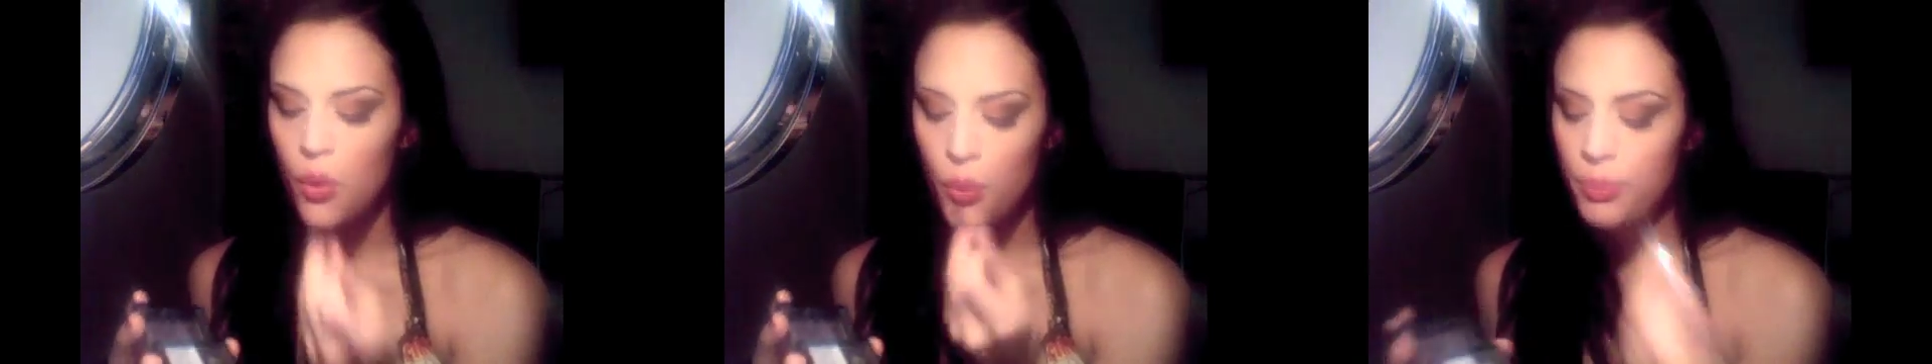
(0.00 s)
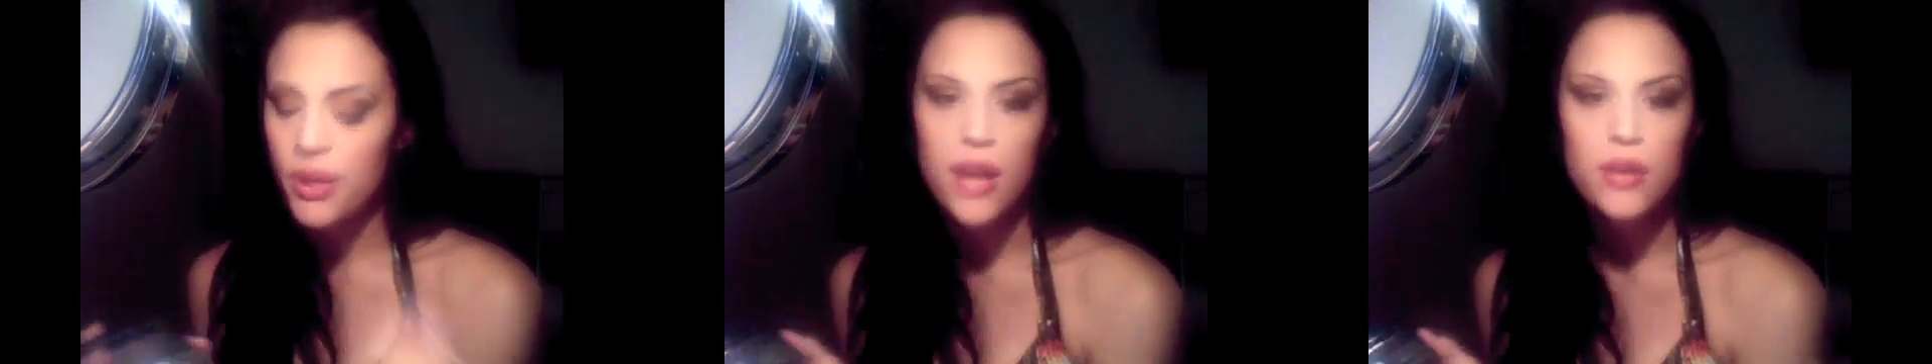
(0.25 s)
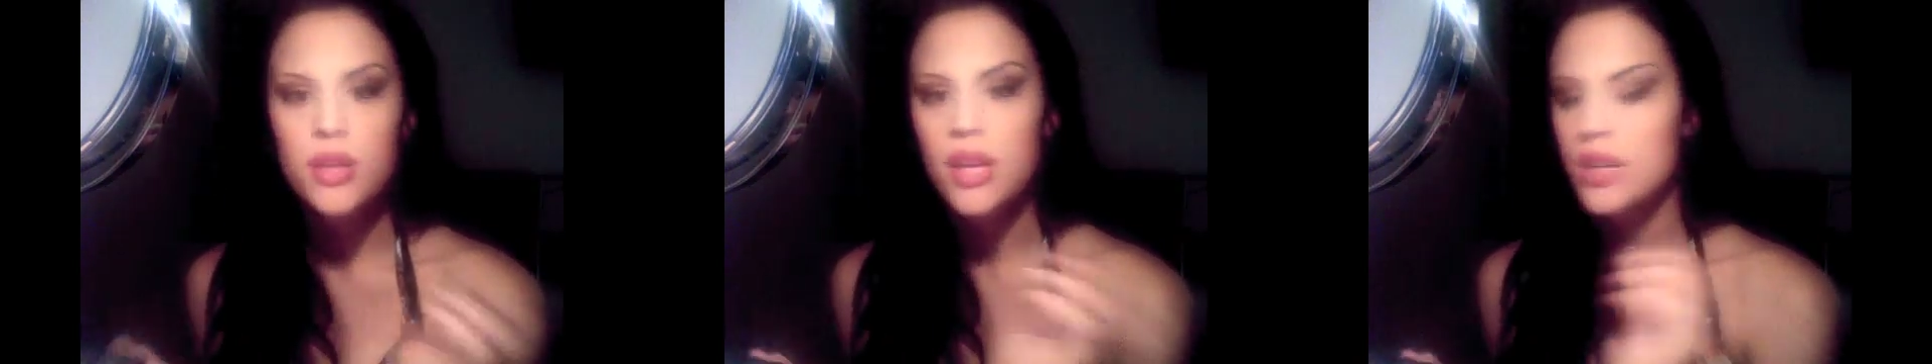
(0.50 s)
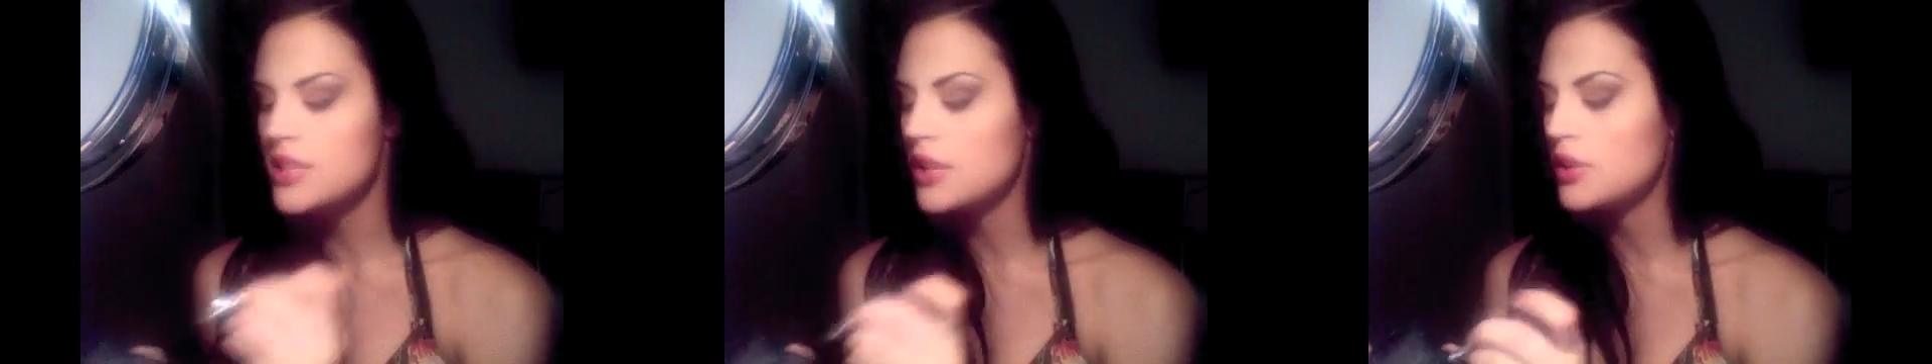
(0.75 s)
But I don't care
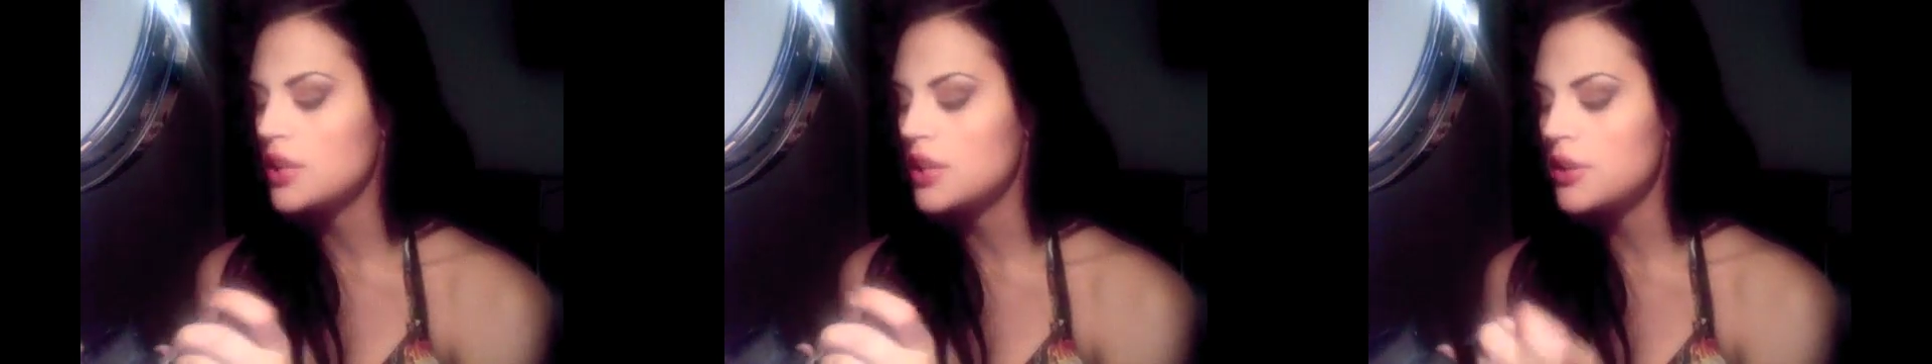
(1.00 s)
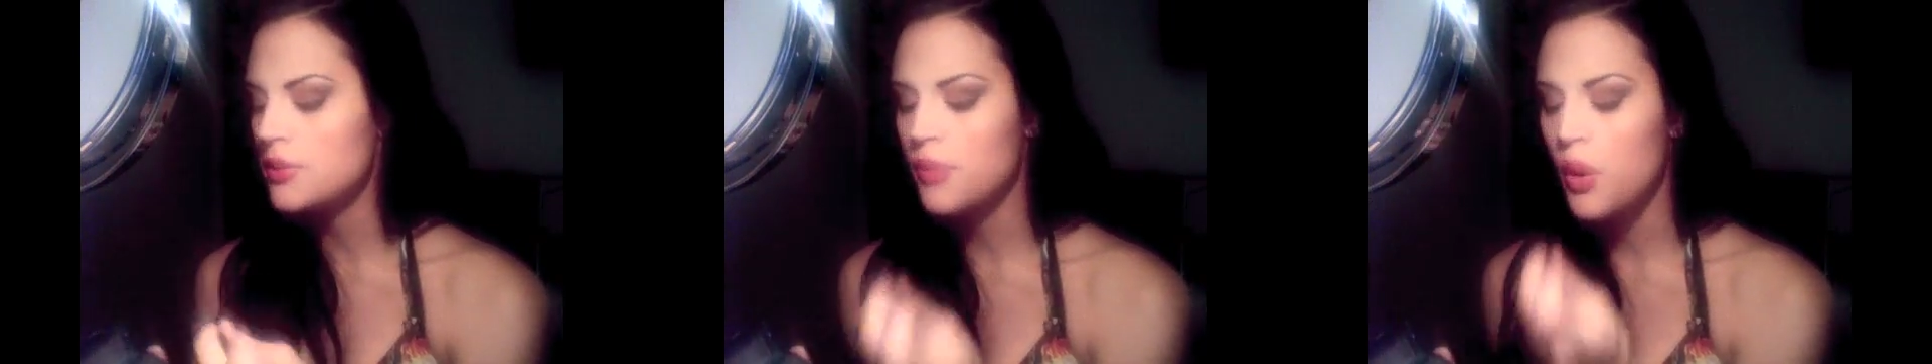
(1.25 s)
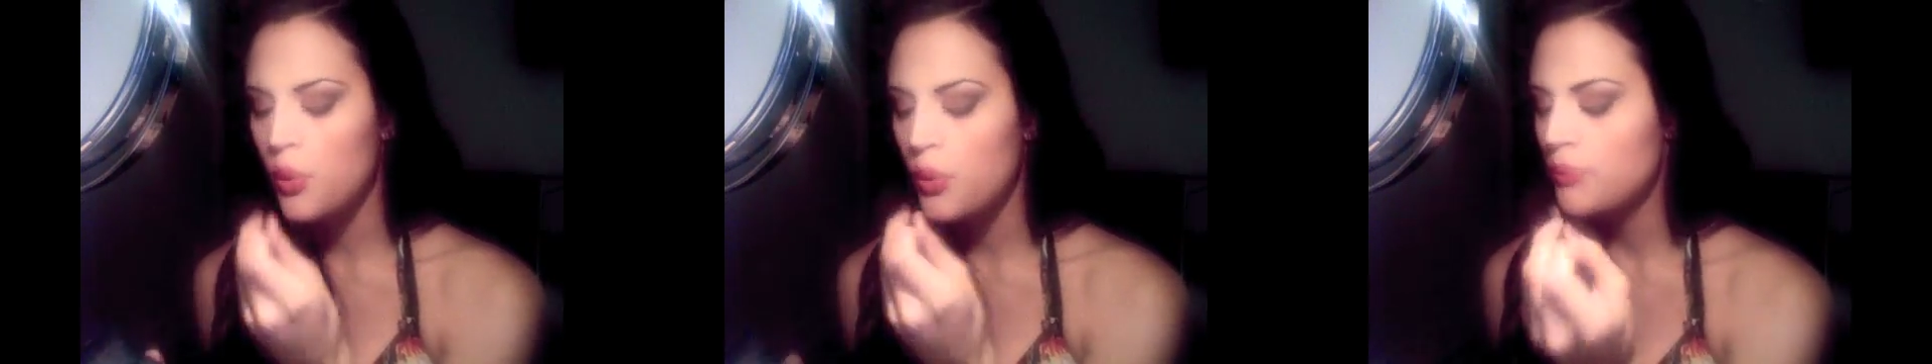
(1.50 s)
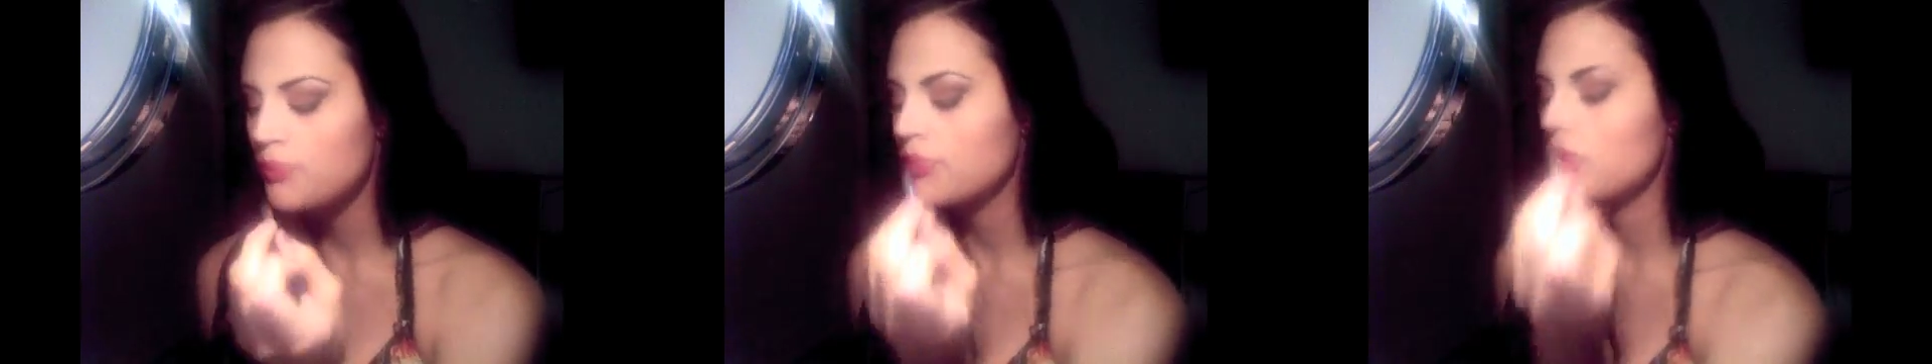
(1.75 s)
because I don't need it.
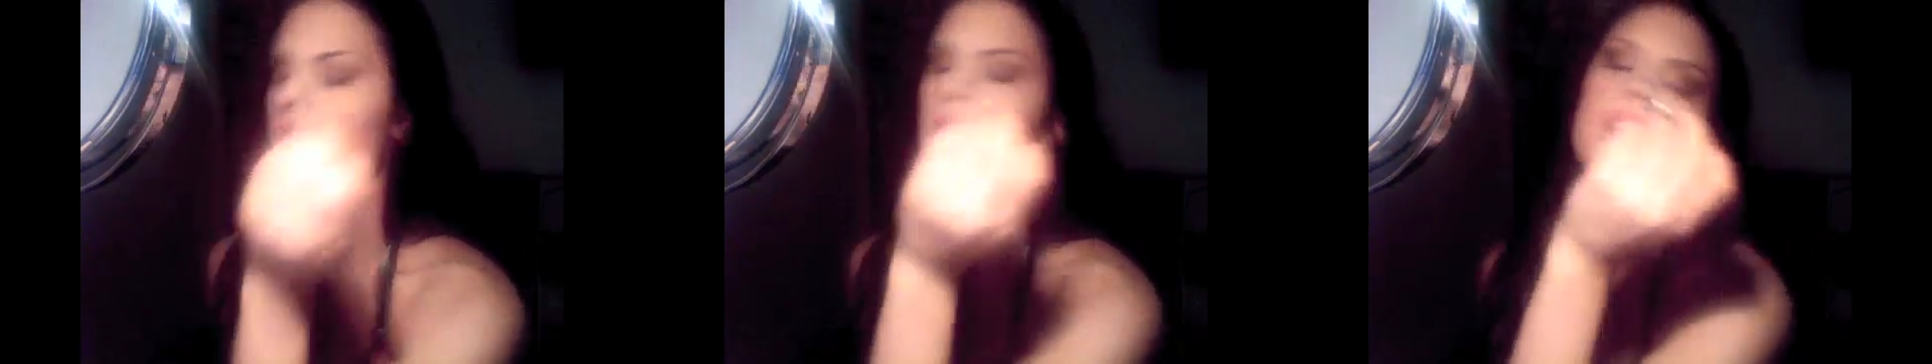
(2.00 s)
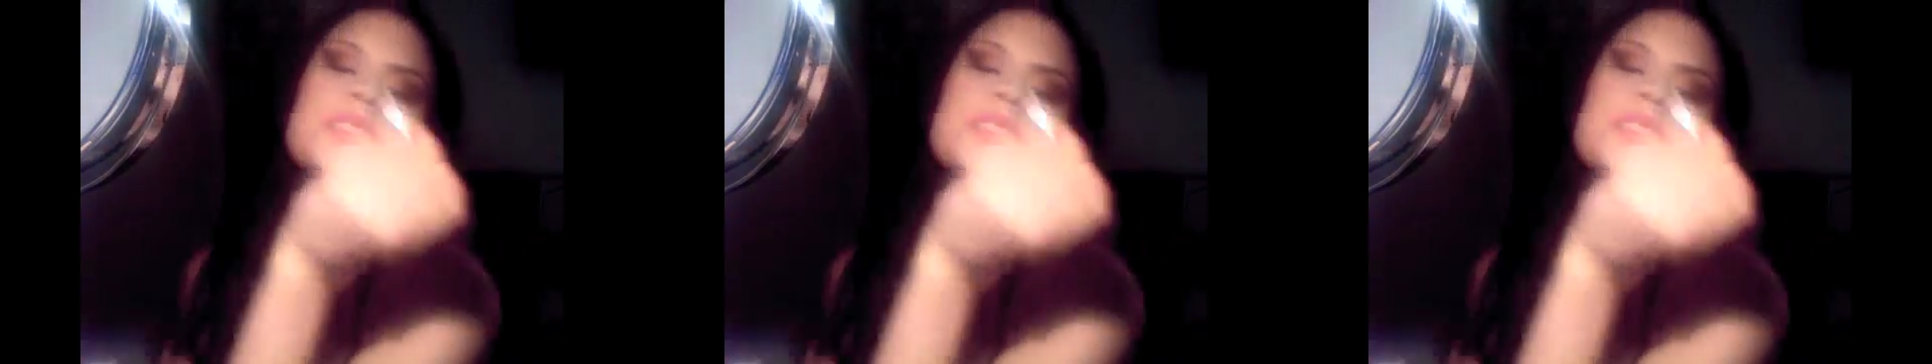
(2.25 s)
Okay,